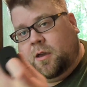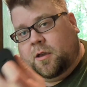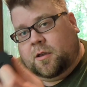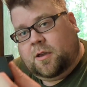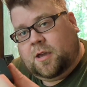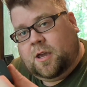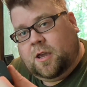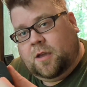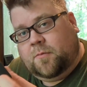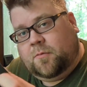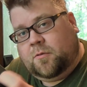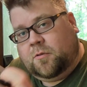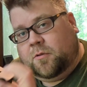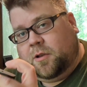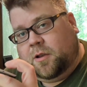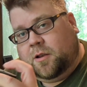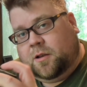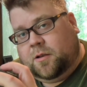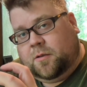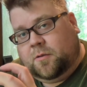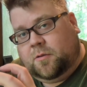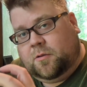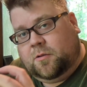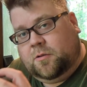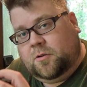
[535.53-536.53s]
cable and
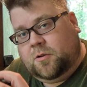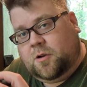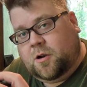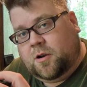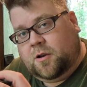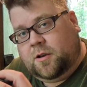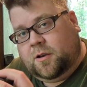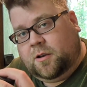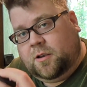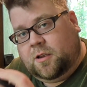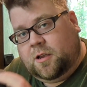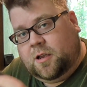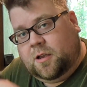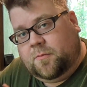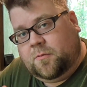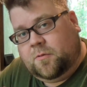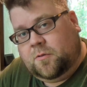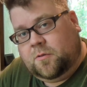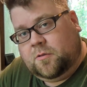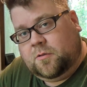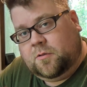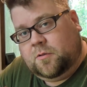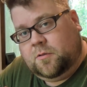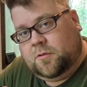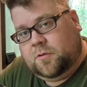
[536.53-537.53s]
a charging
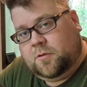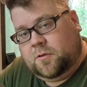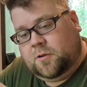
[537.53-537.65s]
cable,